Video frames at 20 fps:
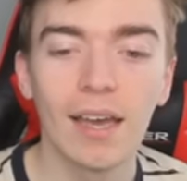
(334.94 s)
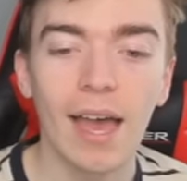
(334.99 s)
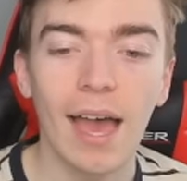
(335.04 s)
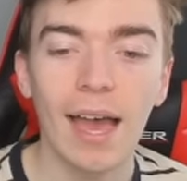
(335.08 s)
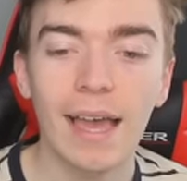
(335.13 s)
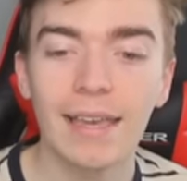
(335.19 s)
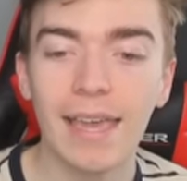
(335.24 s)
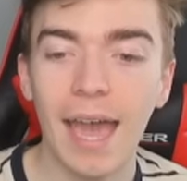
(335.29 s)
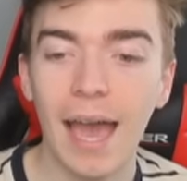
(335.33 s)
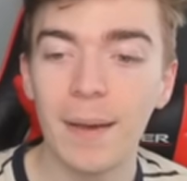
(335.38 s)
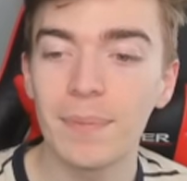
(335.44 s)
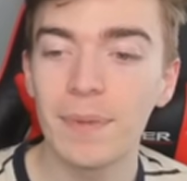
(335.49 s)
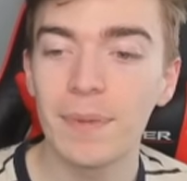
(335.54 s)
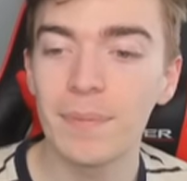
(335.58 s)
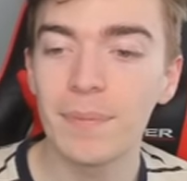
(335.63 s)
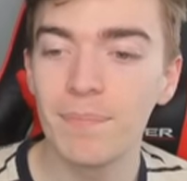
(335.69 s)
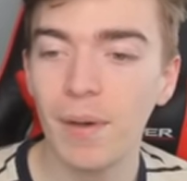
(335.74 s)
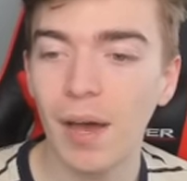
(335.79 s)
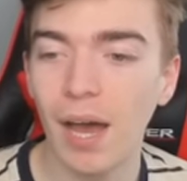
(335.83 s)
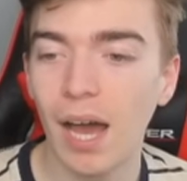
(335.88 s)
A
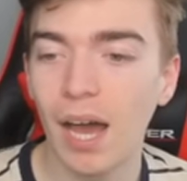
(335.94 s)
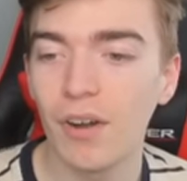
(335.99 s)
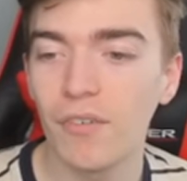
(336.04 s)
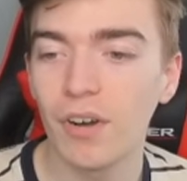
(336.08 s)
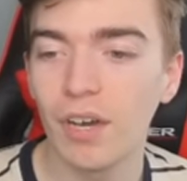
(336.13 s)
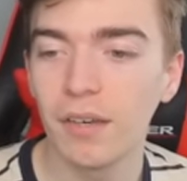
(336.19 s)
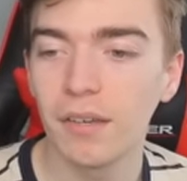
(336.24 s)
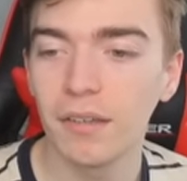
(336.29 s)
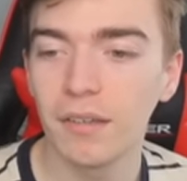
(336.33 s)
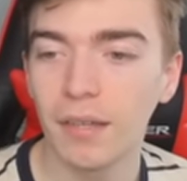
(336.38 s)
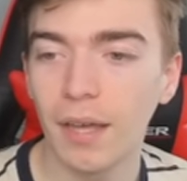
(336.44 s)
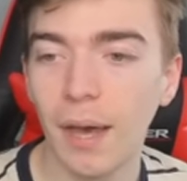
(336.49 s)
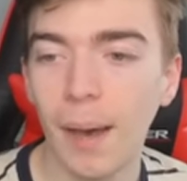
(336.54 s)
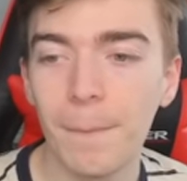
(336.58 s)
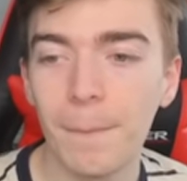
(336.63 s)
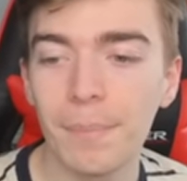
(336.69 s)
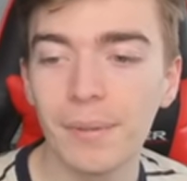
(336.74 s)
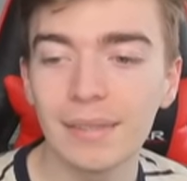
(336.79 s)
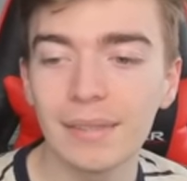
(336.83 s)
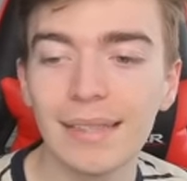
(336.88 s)
capybara,
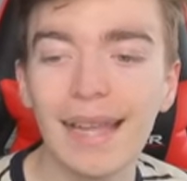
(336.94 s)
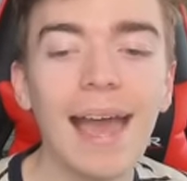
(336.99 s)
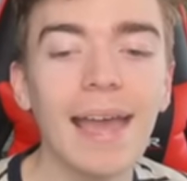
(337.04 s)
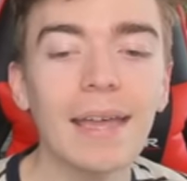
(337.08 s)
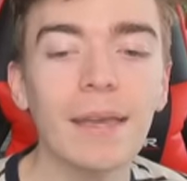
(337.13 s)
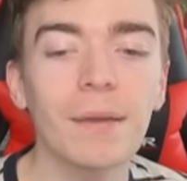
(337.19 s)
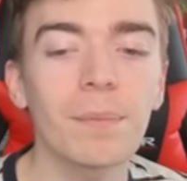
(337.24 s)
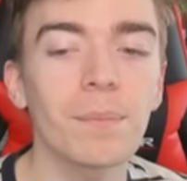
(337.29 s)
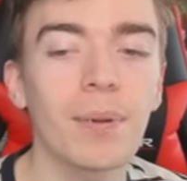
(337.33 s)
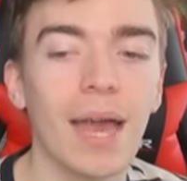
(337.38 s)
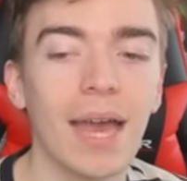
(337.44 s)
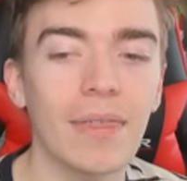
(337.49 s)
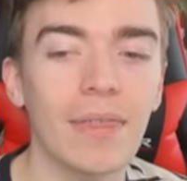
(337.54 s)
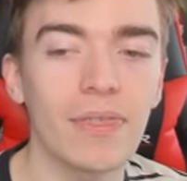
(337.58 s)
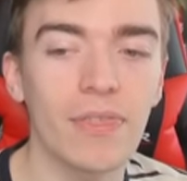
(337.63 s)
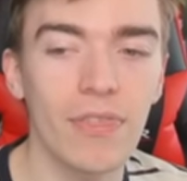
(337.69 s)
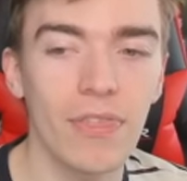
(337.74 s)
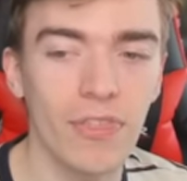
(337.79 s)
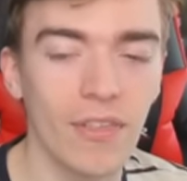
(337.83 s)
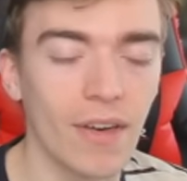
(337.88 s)
a black
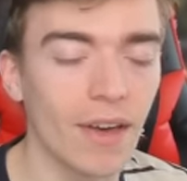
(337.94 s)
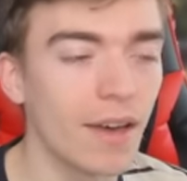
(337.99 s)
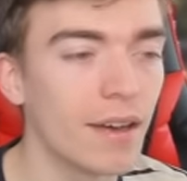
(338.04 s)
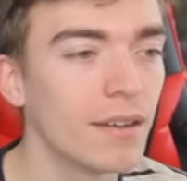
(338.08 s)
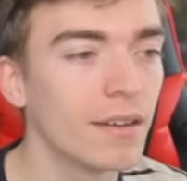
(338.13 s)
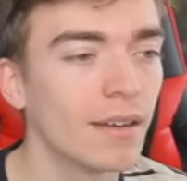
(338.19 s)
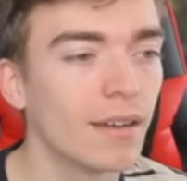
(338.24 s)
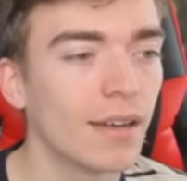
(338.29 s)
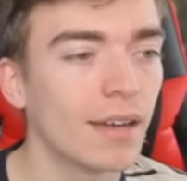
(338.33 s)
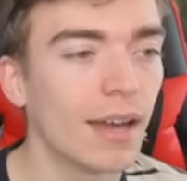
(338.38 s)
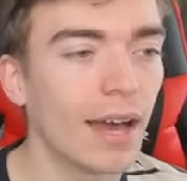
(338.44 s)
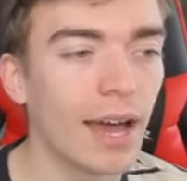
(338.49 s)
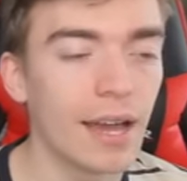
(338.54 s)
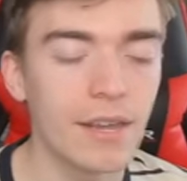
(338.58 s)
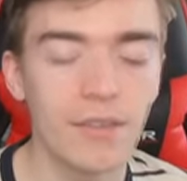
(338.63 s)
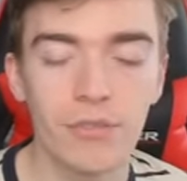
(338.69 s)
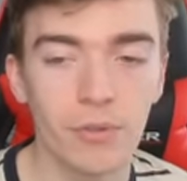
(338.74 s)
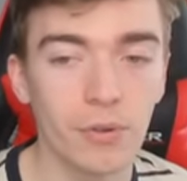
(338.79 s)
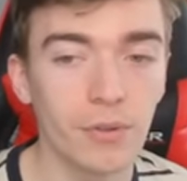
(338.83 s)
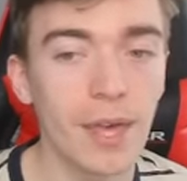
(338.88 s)
panther.
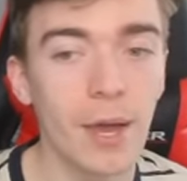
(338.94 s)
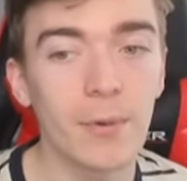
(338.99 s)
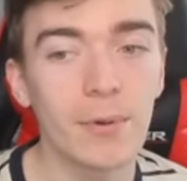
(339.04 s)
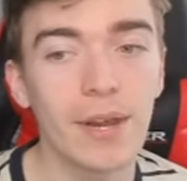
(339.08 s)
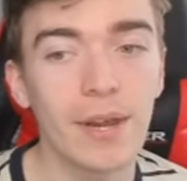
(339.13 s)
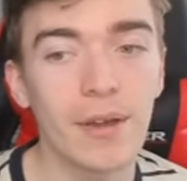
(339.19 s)
I thought that would